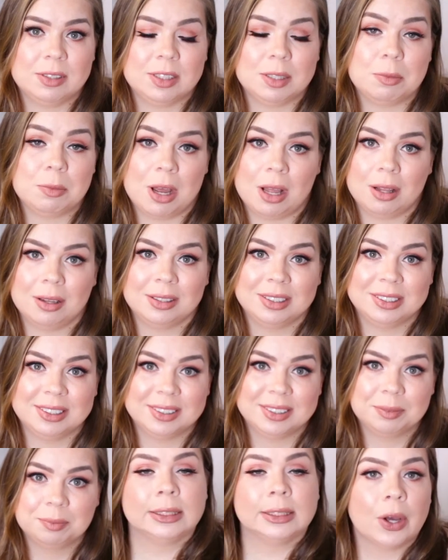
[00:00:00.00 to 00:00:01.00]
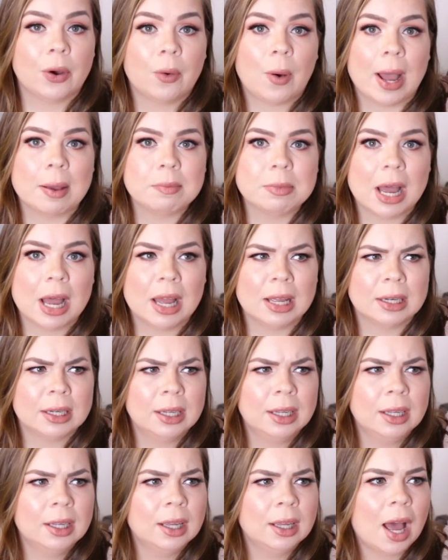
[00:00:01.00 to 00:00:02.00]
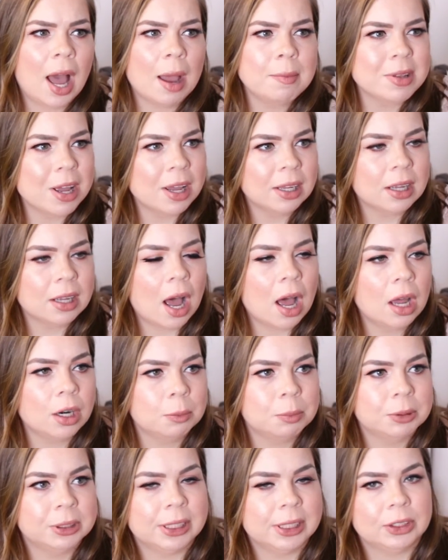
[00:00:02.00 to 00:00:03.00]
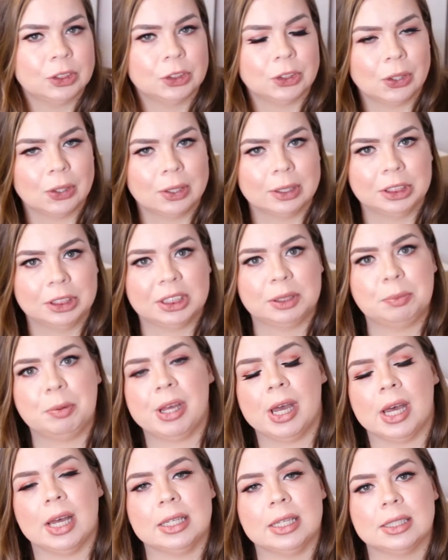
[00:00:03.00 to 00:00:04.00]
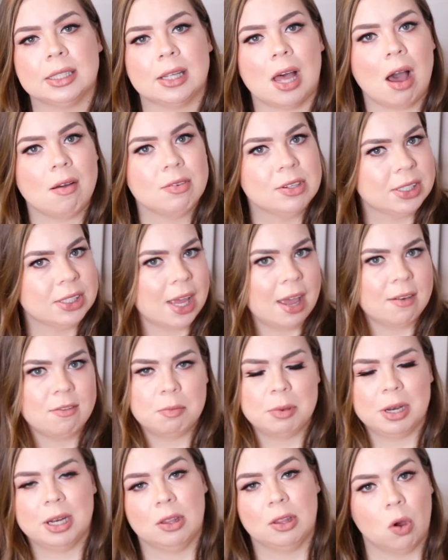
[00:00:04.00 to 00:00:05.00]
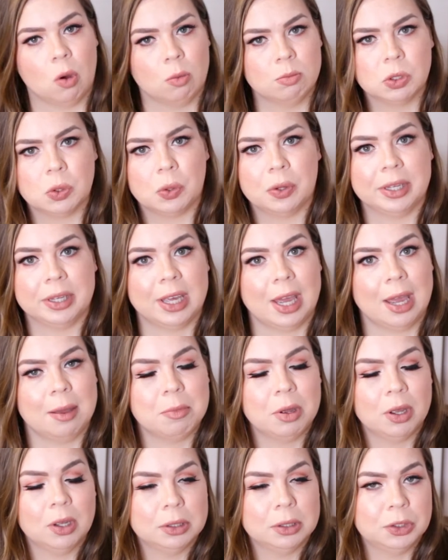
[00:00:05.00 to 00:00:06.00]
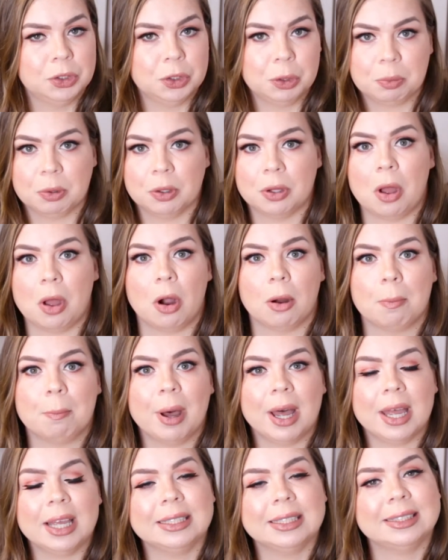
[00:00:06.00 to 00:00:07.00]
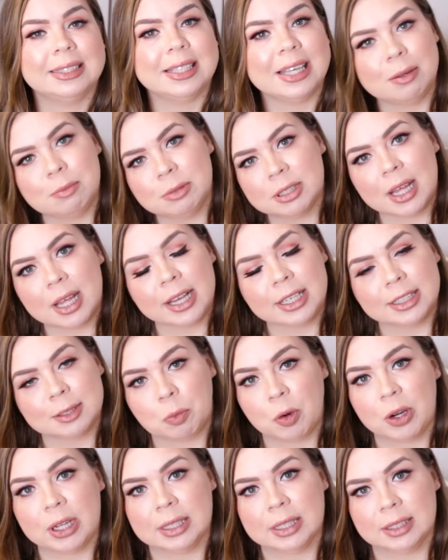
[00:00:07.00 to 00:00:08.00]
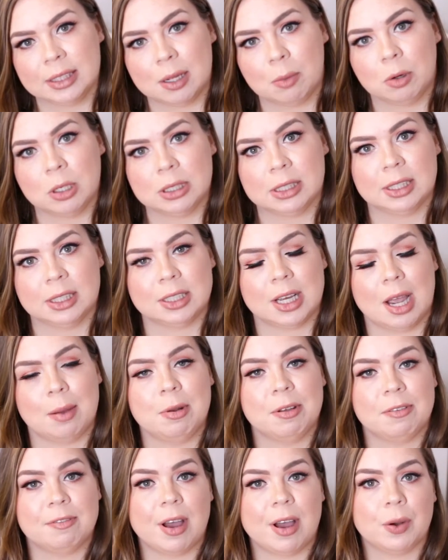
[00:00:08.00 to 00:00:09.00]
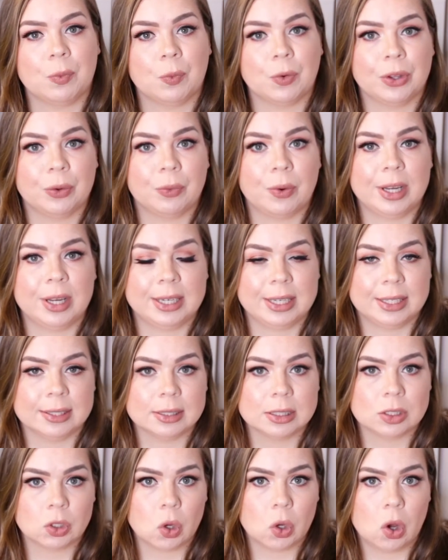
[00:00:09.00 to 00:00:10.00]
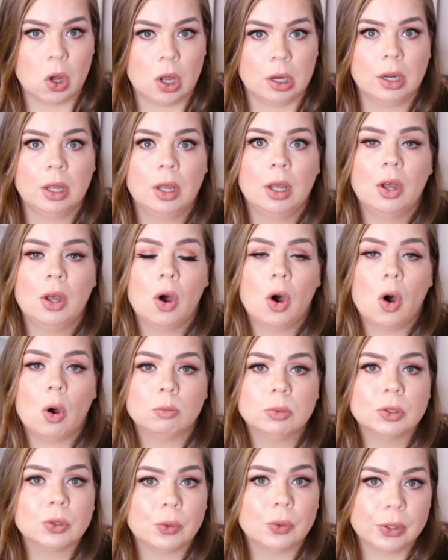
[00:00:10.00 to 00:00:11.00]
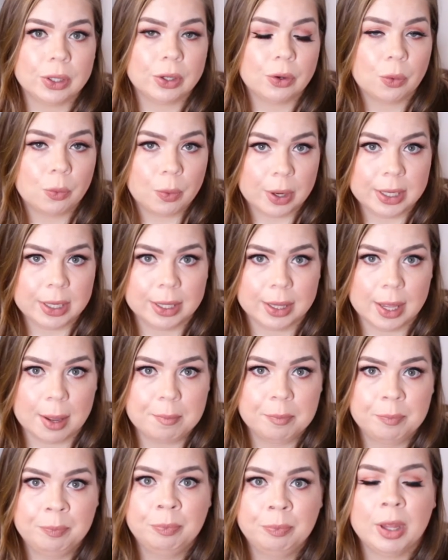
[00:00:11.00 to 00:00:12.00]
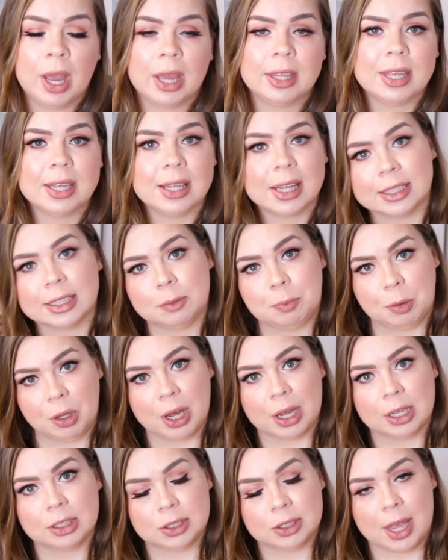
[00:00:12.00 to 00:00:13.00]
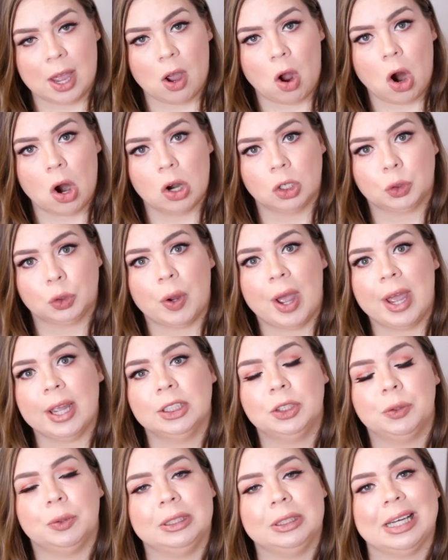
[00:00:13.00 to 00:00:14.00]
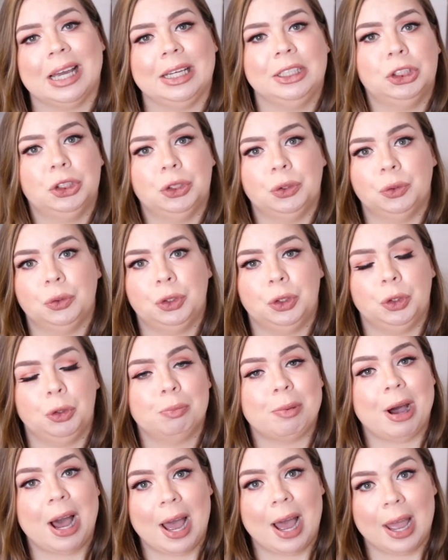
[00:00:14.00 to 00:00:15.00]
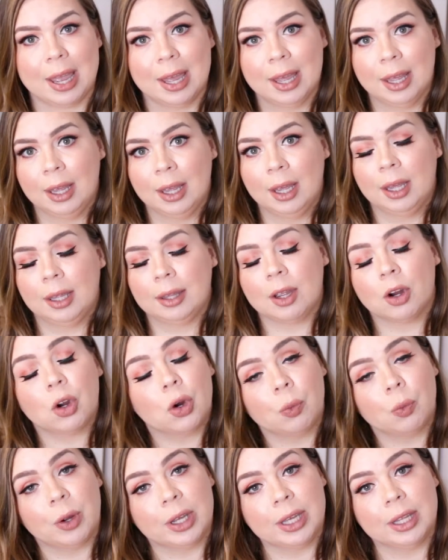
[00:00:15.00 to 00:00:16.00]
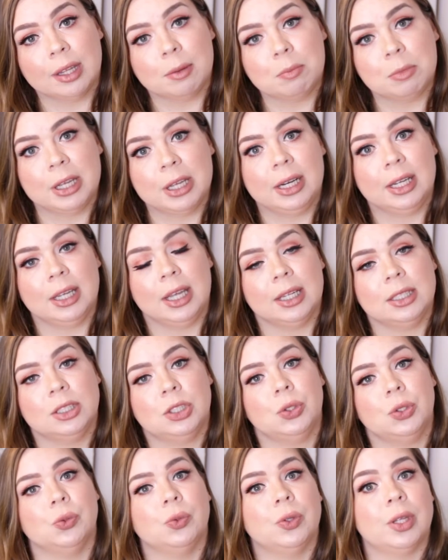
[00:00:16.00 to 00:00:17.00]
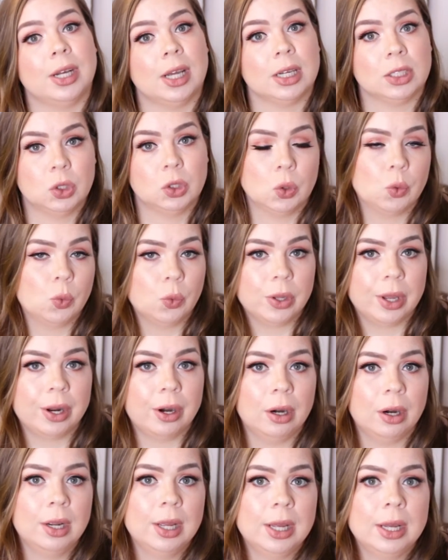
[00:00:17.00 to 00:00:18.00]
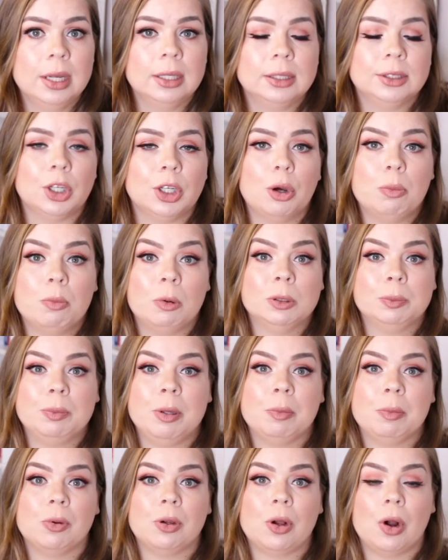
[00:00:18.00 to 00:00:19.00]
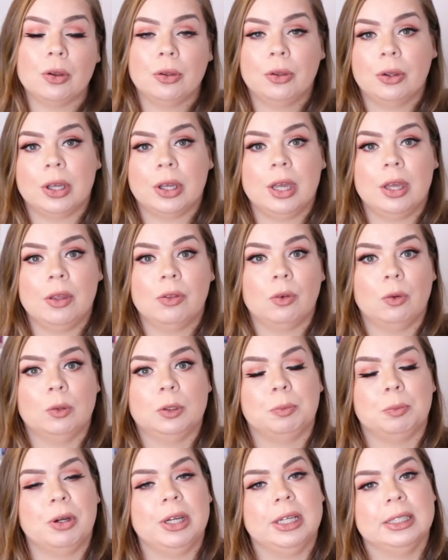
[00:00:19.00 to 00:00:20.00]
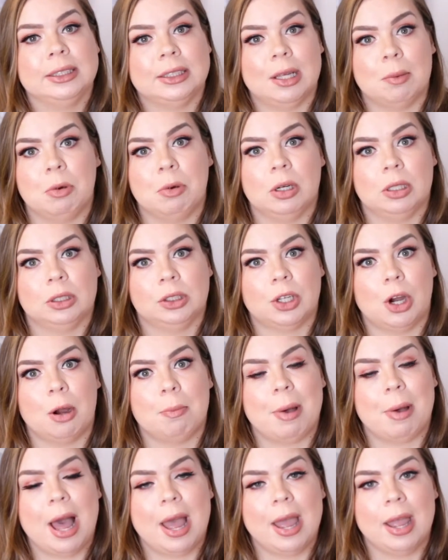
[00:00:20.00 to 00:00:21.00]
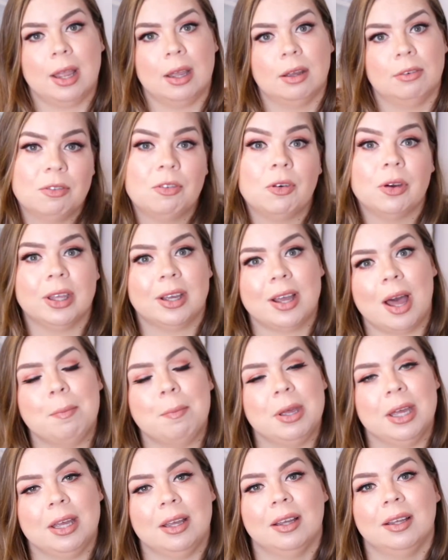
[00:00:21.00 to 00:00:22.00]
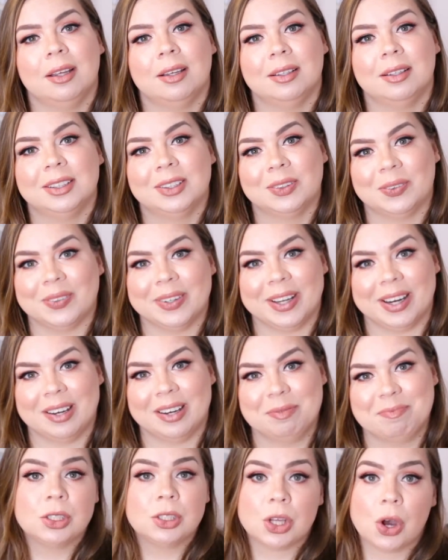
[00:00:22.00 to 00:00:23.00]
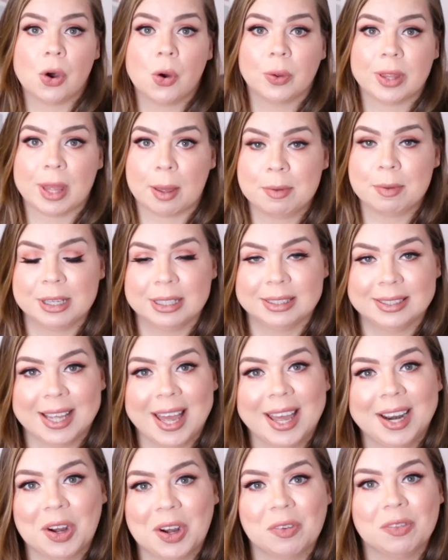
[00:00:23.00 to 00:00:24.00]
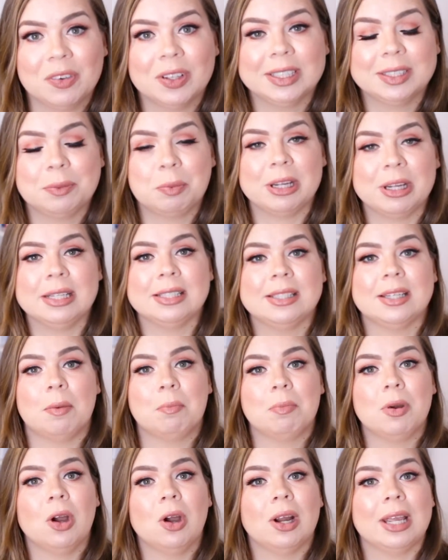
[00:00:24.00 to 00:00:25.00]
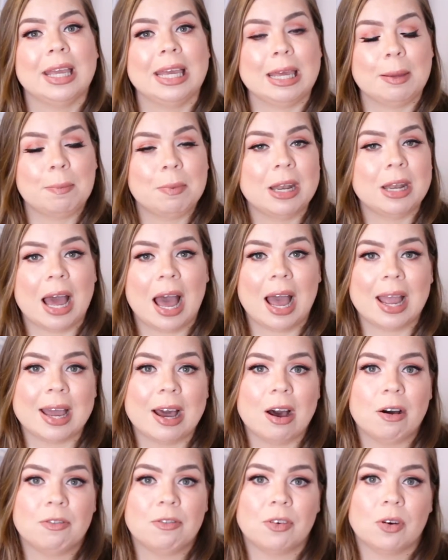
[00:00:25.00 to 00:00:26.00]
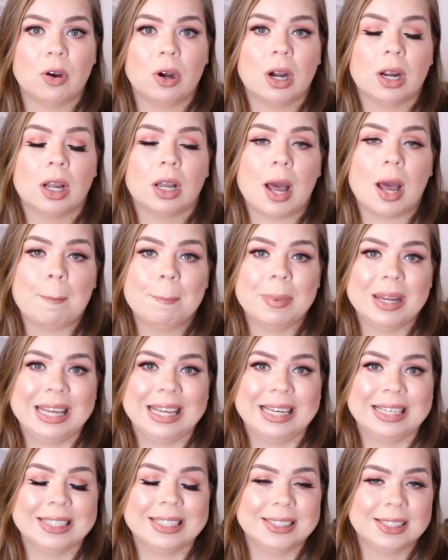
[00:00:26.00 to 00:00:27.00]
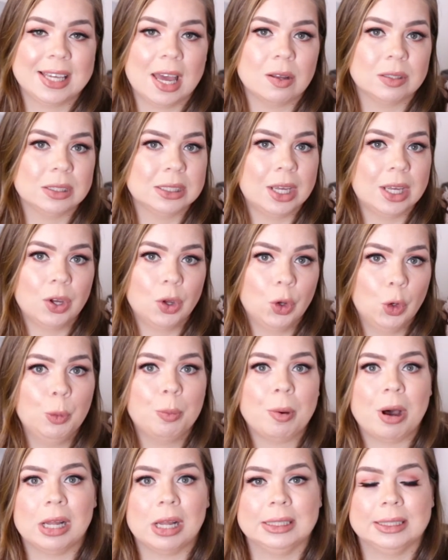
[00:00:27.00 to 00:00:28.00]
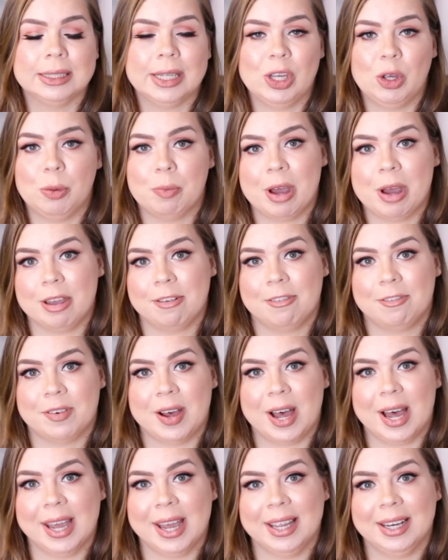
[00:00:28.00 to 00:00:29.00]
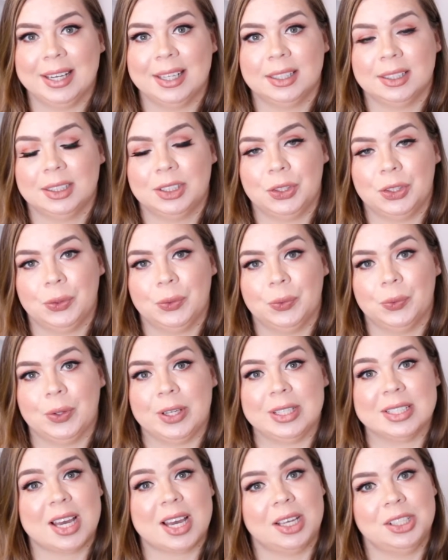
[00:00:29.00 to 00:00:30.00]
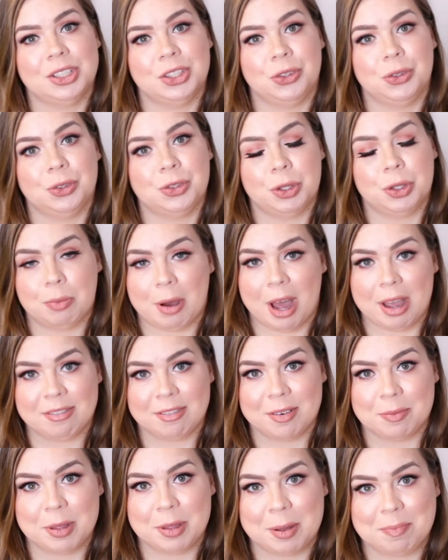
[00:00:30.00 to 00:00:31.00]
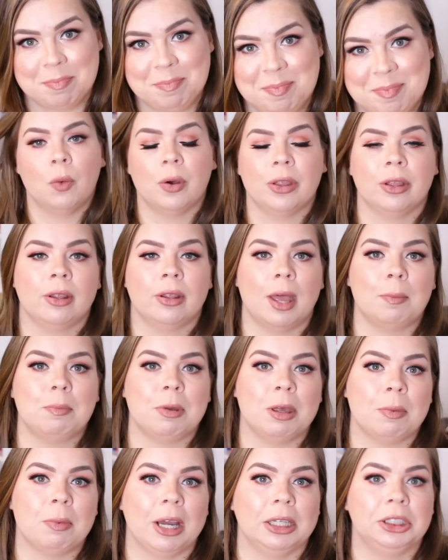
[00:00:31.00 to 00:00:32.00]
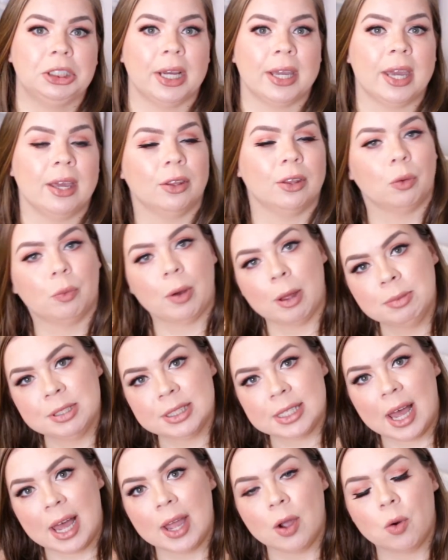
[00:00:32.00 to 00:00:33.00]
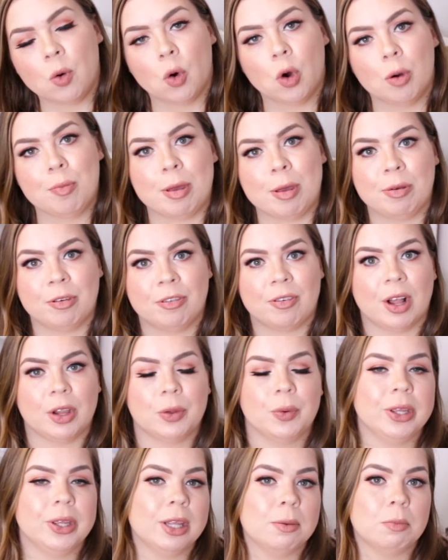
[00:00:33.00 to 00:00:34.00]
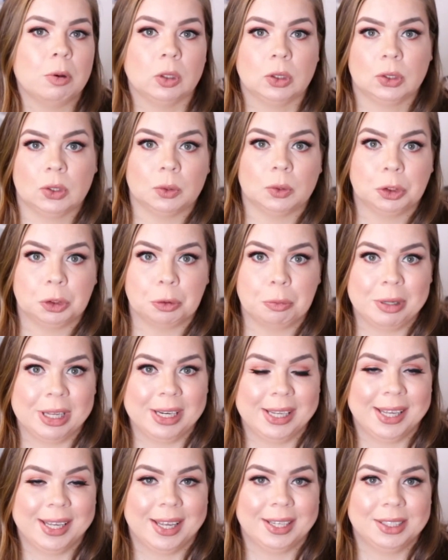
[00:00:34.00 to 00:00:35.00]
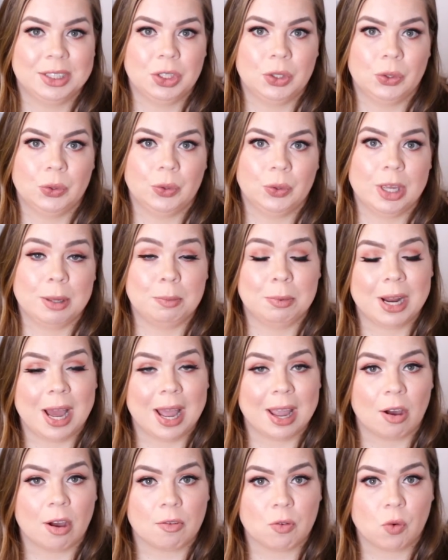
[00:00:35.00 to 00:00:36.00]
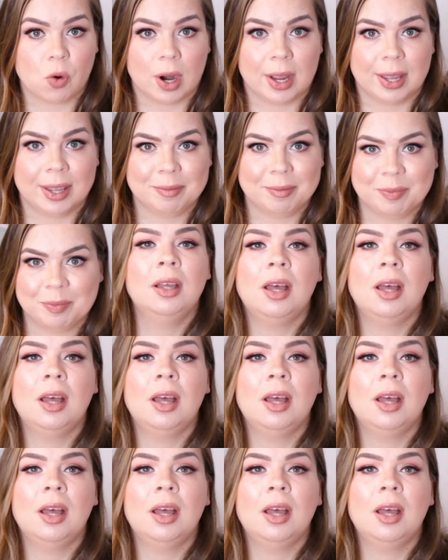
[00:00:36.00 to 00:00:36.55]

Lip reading: some dollars. So I'm not 100% certain, just because obviously I haven't been in the homeschooling game super long, but it seems like spring and summer is the time to find really great deals on homeschooling curriculum. I think that's because they are trying to entice you to buy their curriculum leading into the next school year. So most people are looking through spring and summer to start buying for the coming school year. So with that being said, over the spring and summer, keep an eye out for company discounts and coupons that you might find to entice you to buy from them. Whether that be by checking their website or maybe following them on social media to keep an eye out for it.